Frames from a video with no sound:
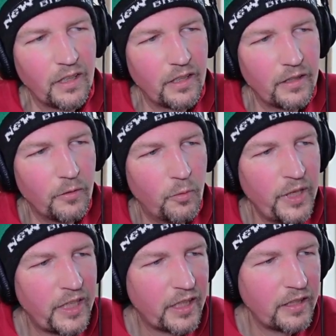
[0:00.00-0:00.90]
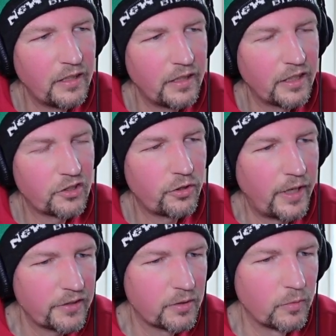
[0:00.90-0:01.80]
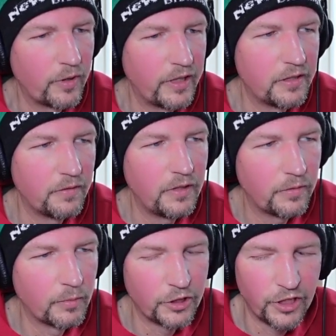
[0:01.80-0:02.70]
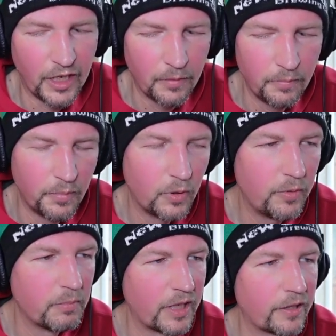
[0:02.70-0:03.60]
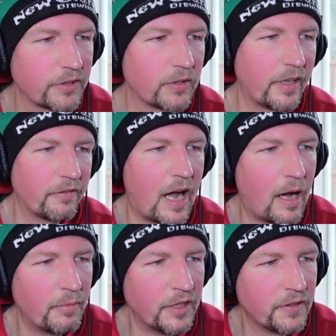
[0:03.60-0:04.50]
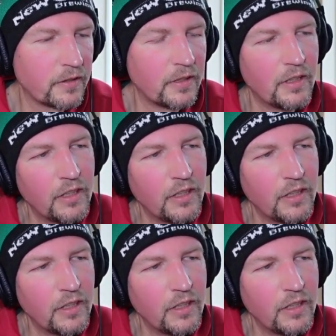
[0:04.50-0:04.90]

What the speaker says: we can extract some creativity from our job, but we might also have hobbies.